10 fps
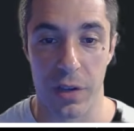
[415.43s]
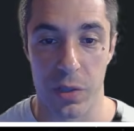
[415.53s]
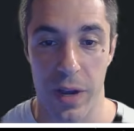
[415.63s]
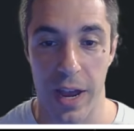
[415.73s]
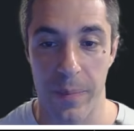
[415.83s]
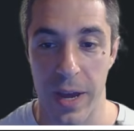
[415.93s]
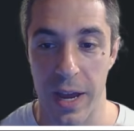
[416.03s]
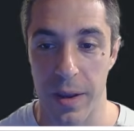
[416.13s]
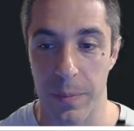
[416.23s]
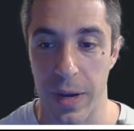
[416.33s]
So I have
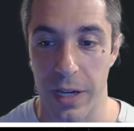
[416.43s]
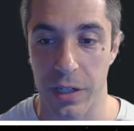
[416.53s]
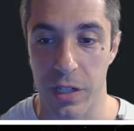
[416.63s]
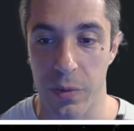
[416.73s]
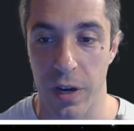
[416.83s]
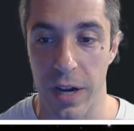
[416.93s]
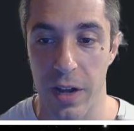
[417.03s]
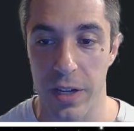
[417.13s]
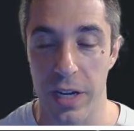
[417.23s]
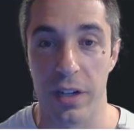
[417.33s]
my miner
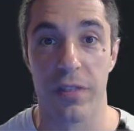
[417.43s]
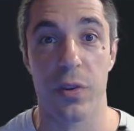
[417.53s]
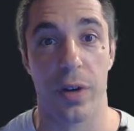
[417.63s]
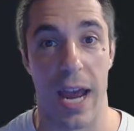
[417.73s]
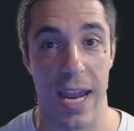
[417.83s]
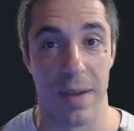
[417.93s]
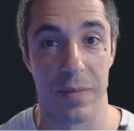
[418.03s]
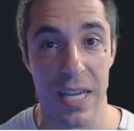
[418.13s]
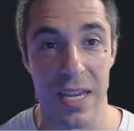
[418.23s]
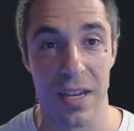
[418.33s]
URL here. If you are
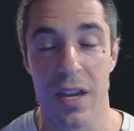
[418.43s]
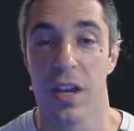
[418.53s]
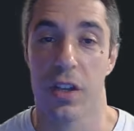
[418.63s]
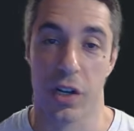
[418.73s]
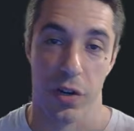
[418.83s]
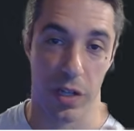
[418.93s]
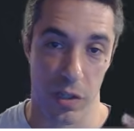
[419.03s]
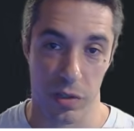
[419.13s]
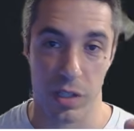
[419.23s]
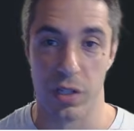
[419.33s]
AMD, you're going to
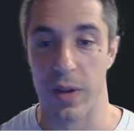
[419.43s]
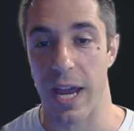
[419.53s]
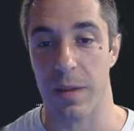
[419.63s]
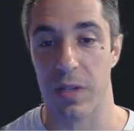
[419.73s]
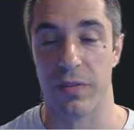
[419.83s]
use the new AMD